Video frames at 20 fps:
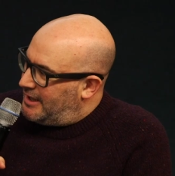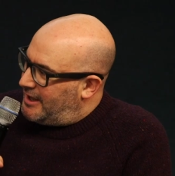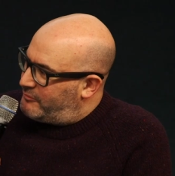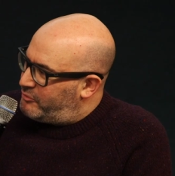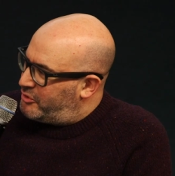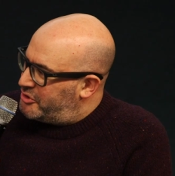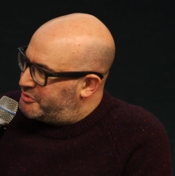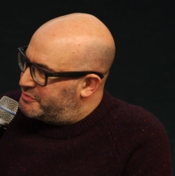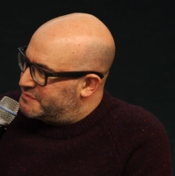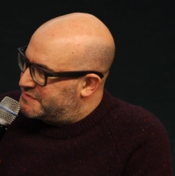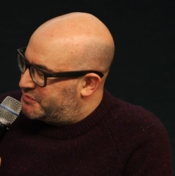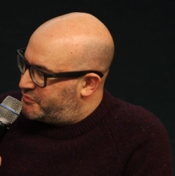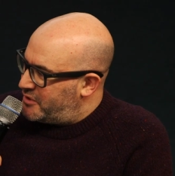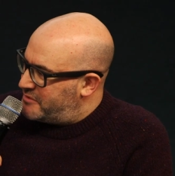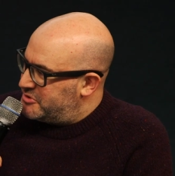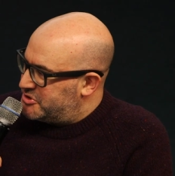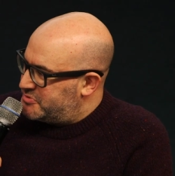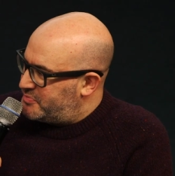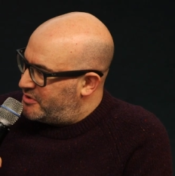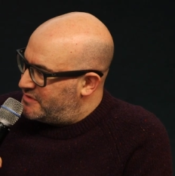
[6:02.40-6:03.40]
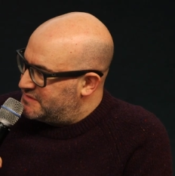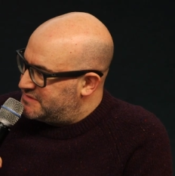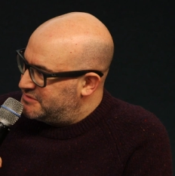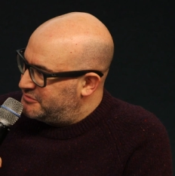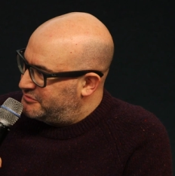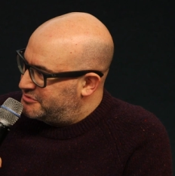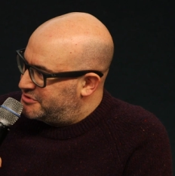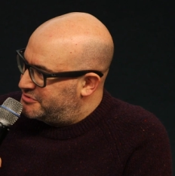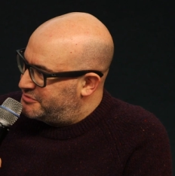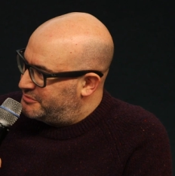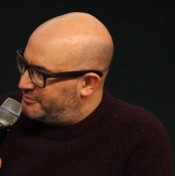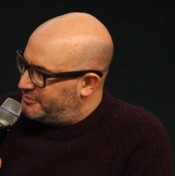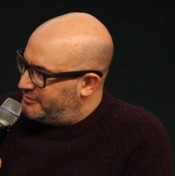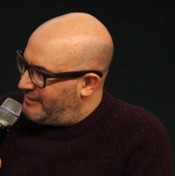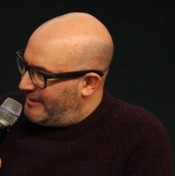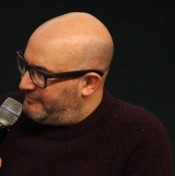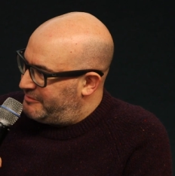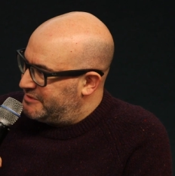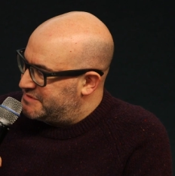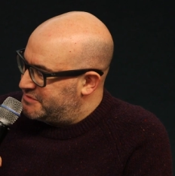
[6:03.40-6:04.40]
And were you a squeamish person, or you, were you
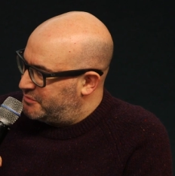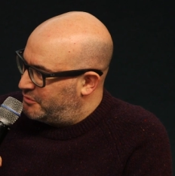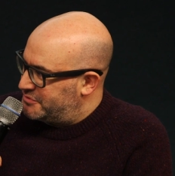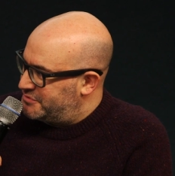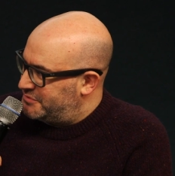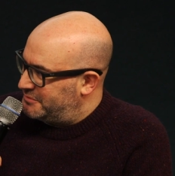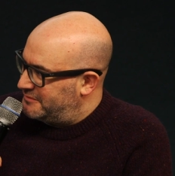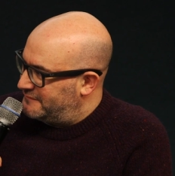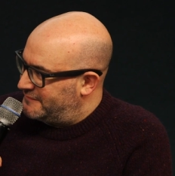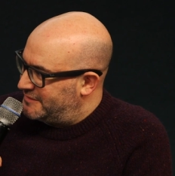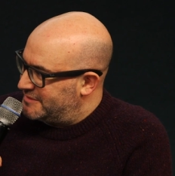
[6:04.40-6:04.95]
happy to watch all of